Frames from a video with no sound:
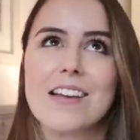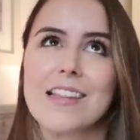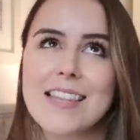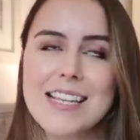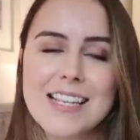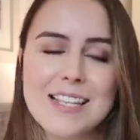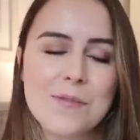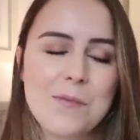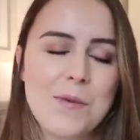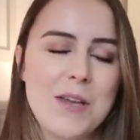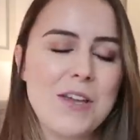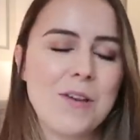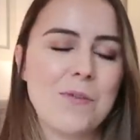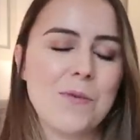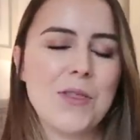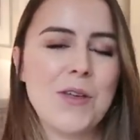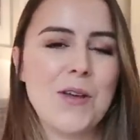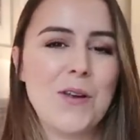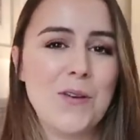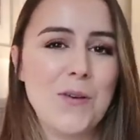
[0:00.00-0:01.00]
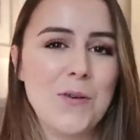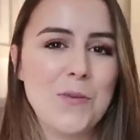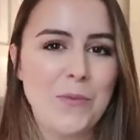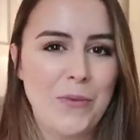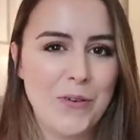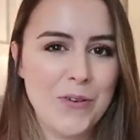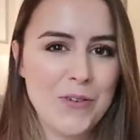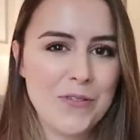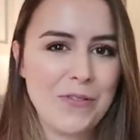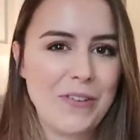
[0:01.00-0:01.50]
this week with a lot
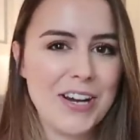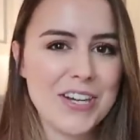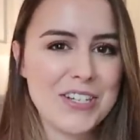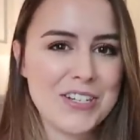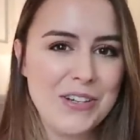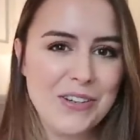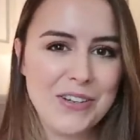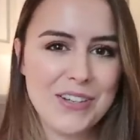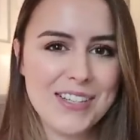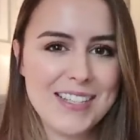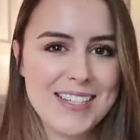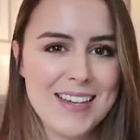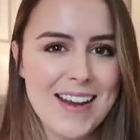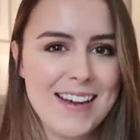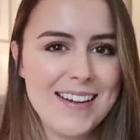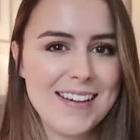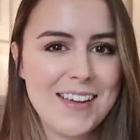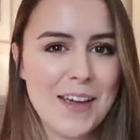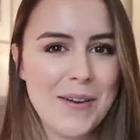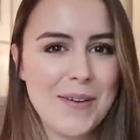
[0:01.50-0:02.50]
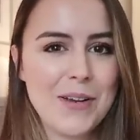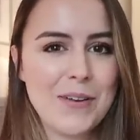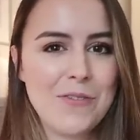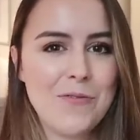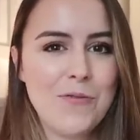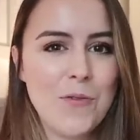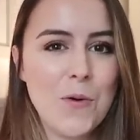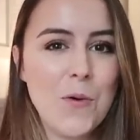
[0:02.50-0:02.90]
more fashion content going